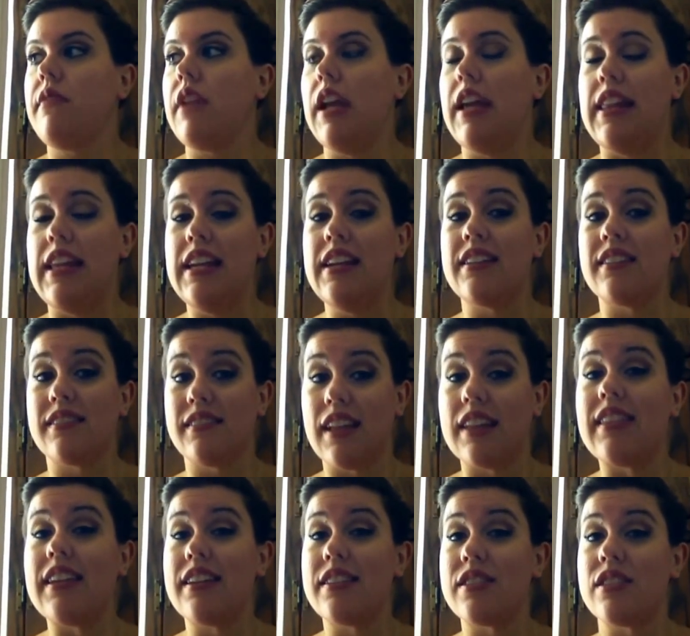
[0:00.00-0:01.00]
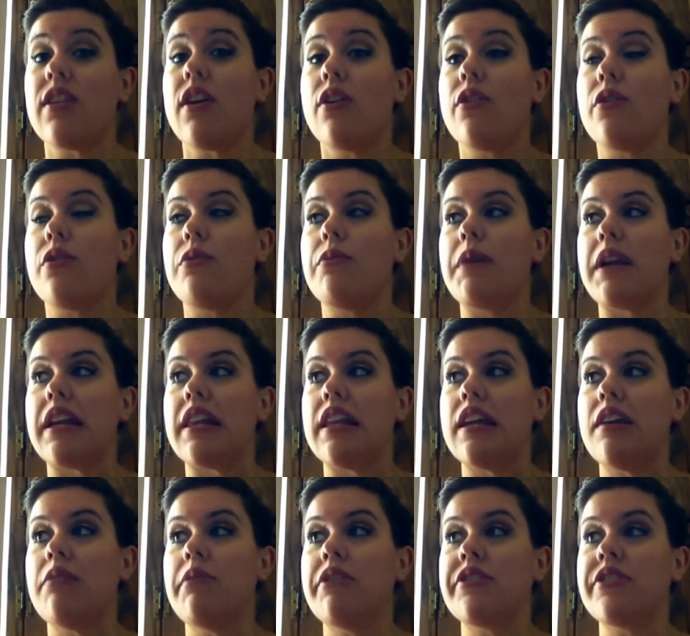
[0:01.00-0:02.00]
I think I think so, but I
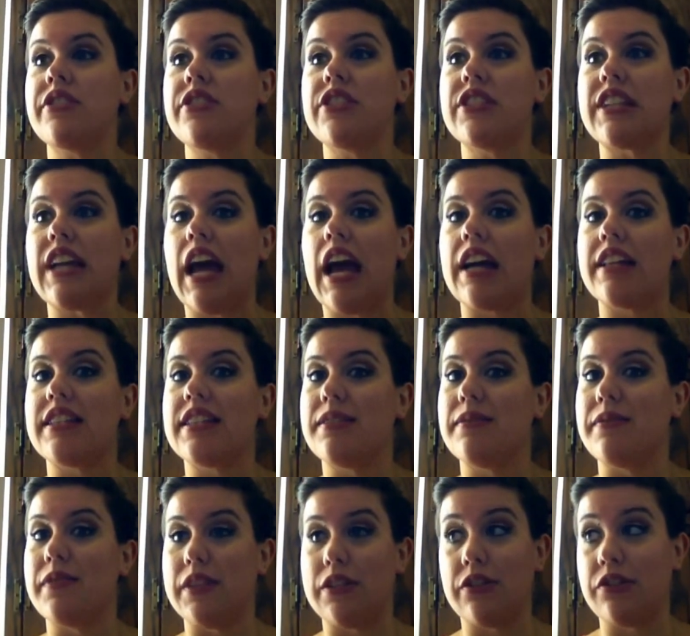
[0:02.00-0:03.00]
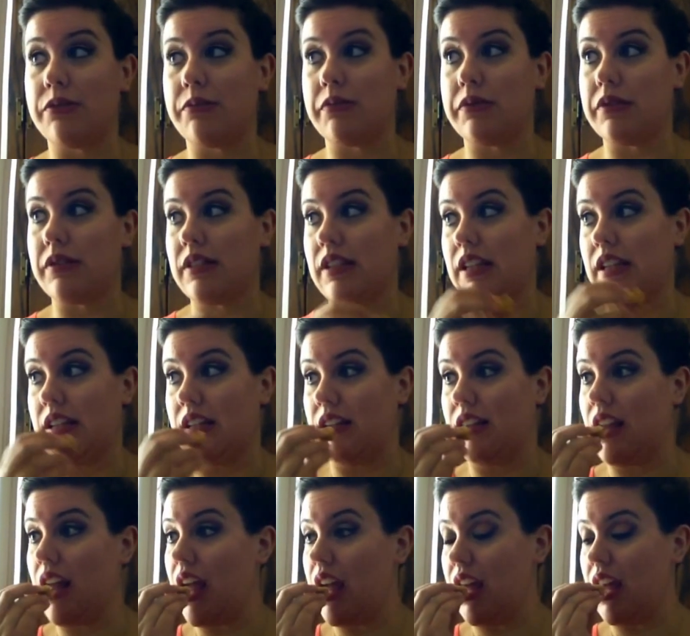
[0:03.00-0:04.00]
think I'm also just gonna add some vegetables
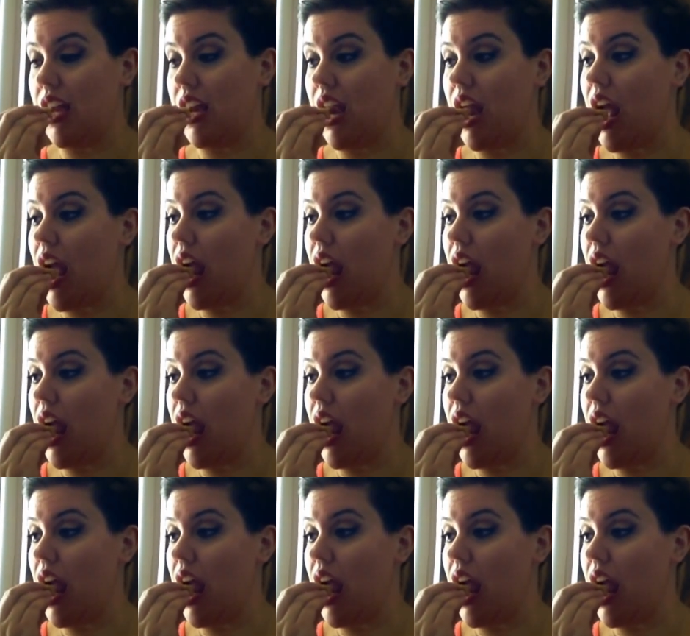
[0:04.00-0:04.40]
in and